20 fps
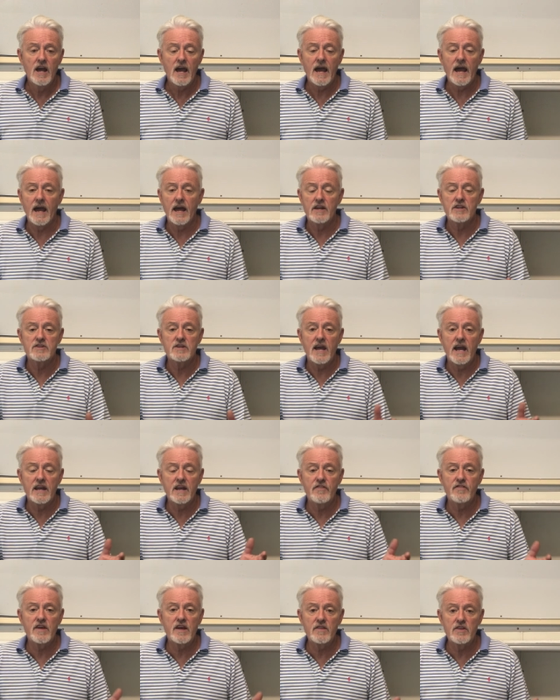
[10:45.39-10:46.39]
and
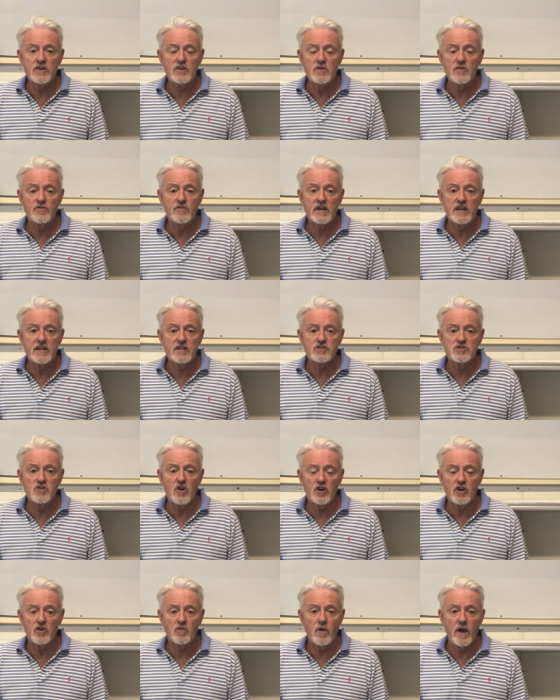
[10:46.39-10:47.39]
anything that you think is
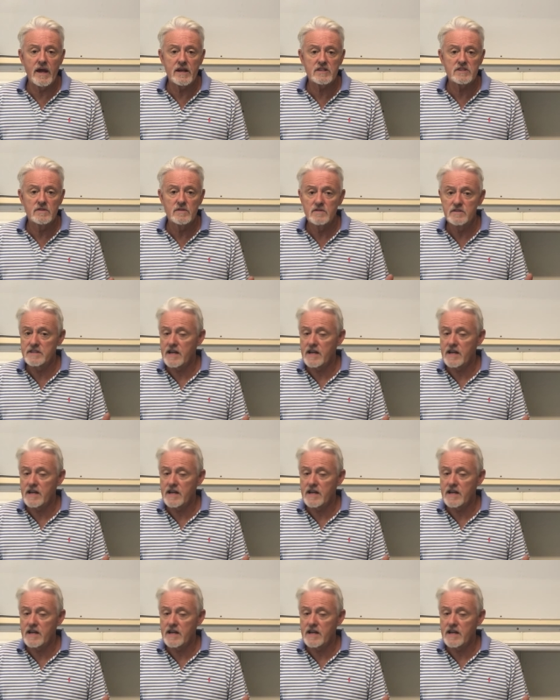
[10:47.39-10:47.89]
not correct,